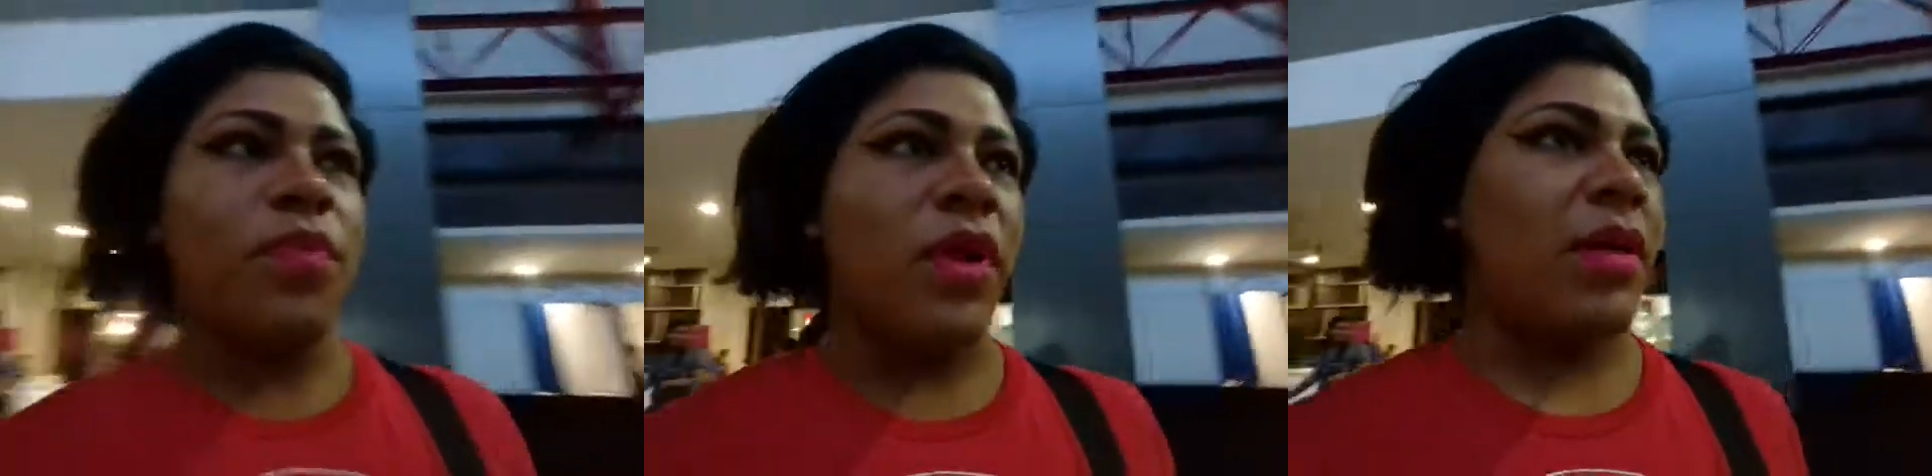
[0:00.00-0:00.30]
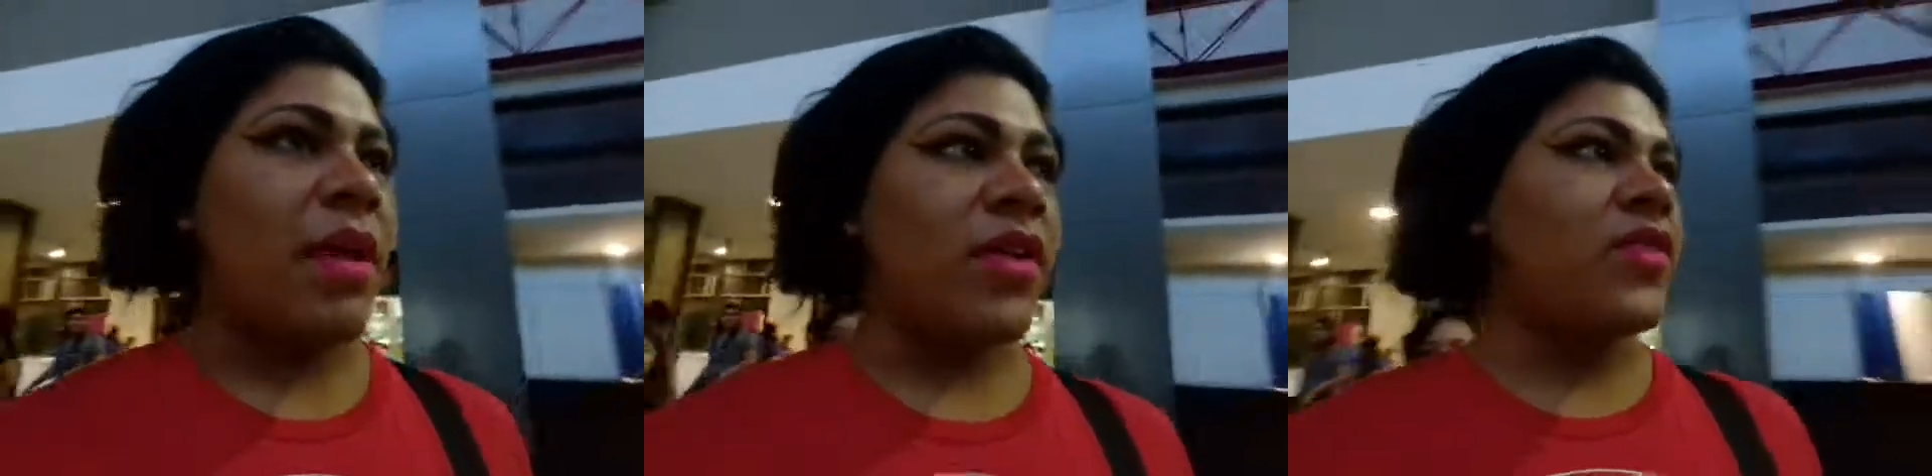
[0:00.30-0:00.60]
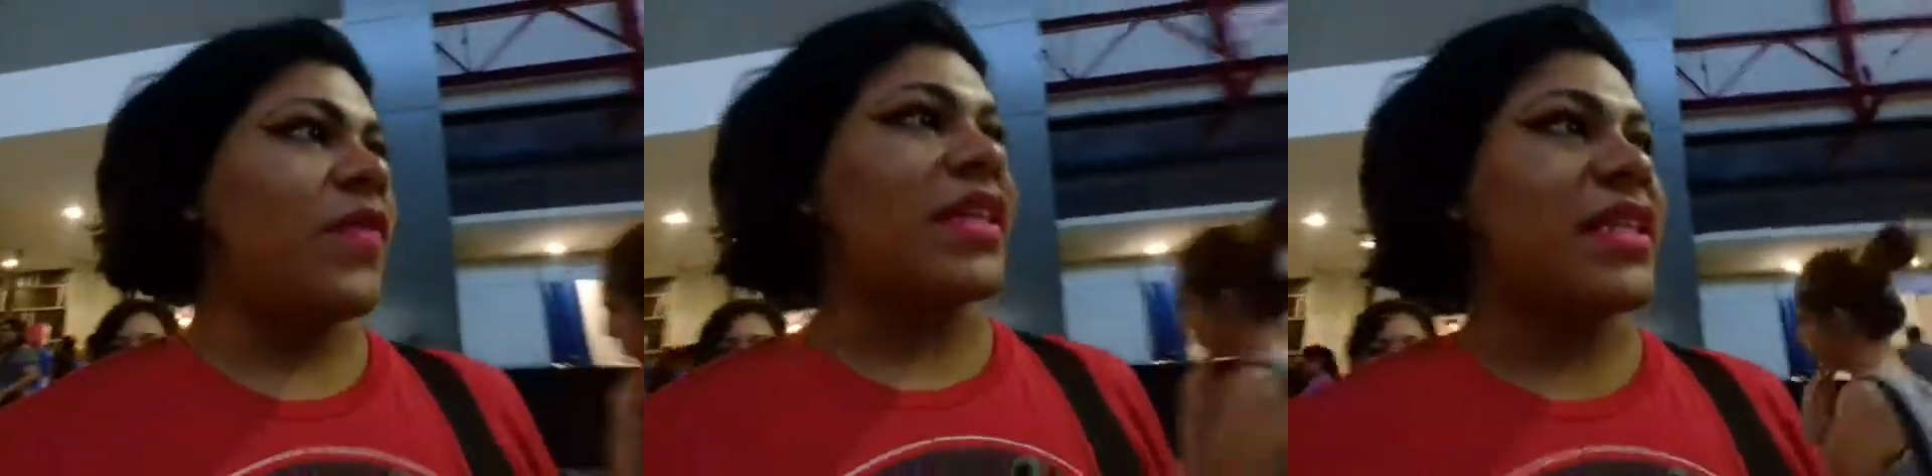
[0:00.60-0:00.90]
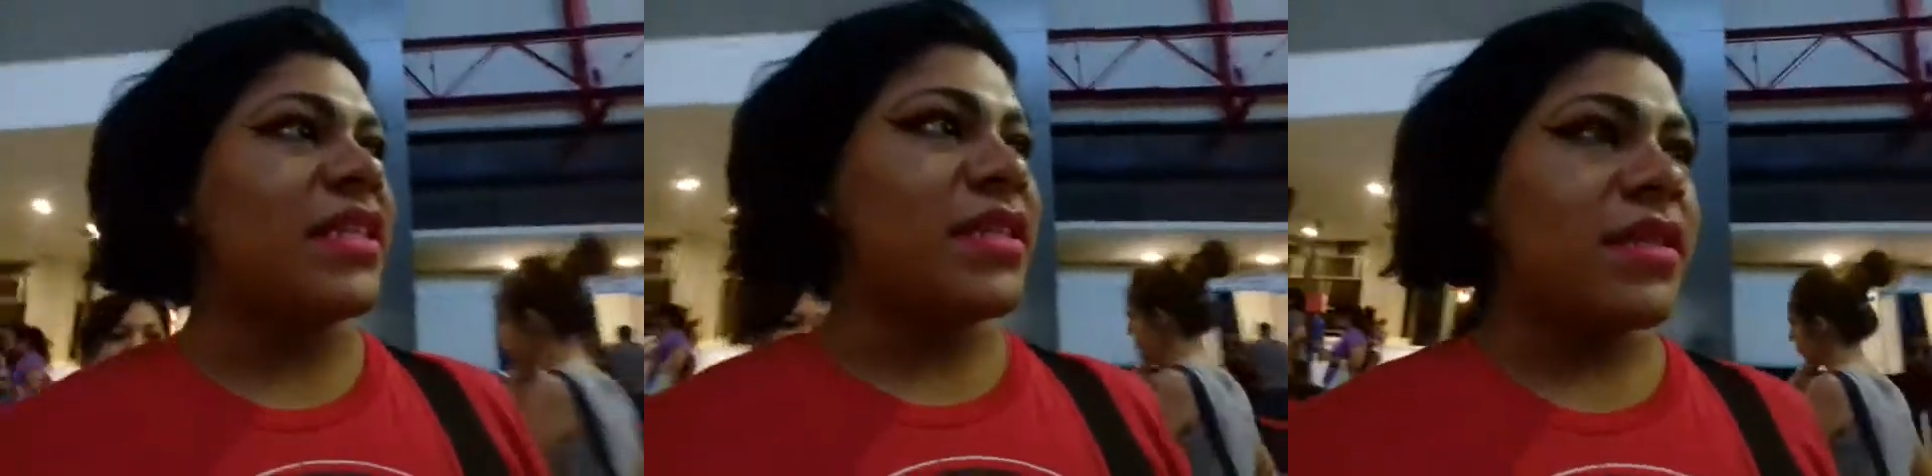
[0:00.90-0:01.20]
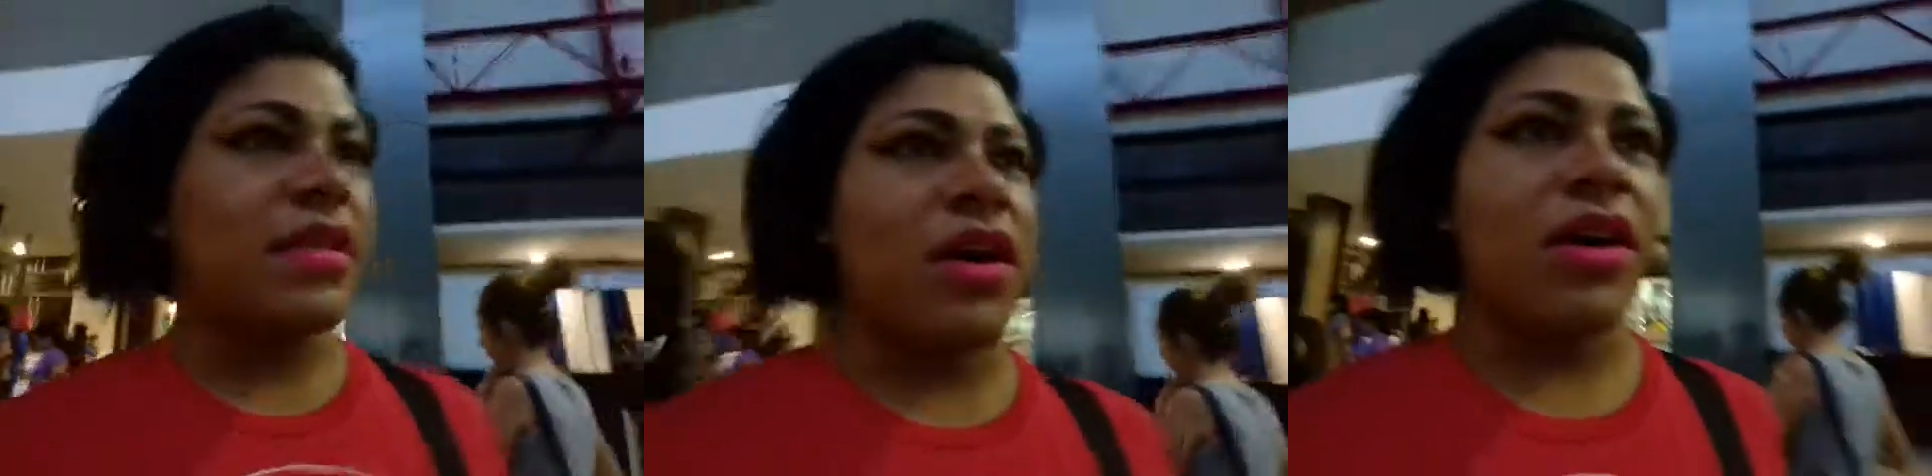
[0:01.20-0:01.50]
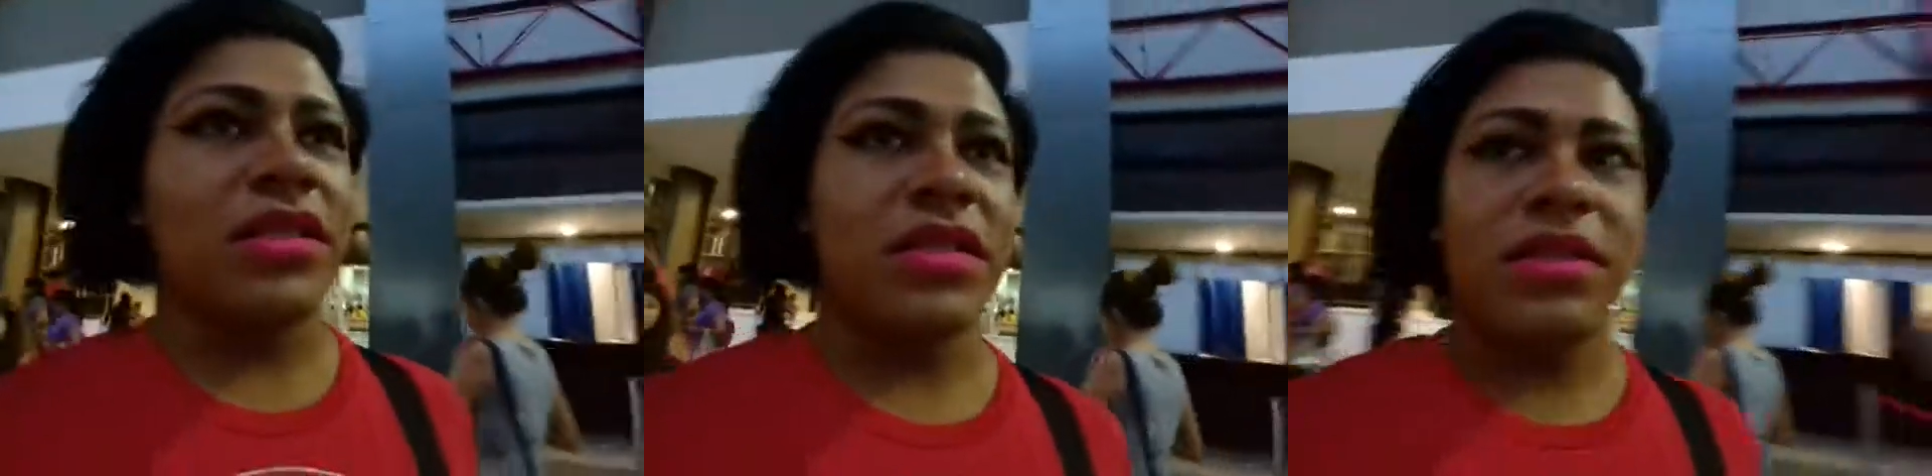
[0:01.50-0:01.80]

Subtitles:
well, and also like this con